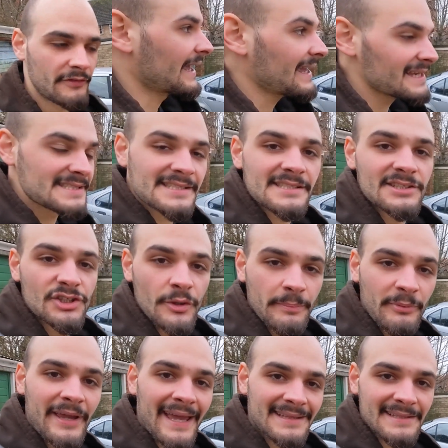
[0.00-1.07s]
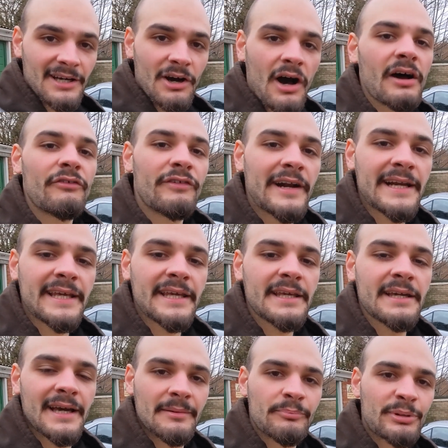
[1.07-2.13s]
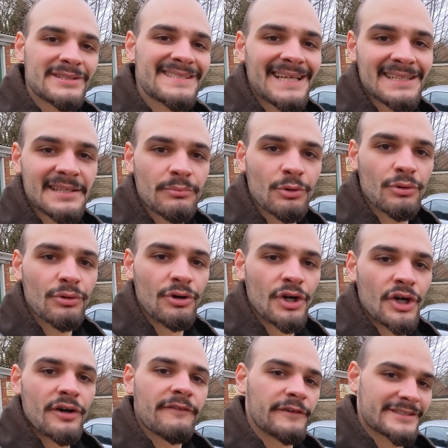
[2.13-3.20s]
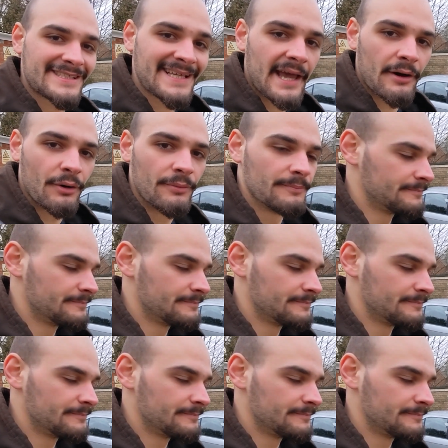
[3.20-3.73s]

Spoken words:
is to get the car ready and presentable for sale.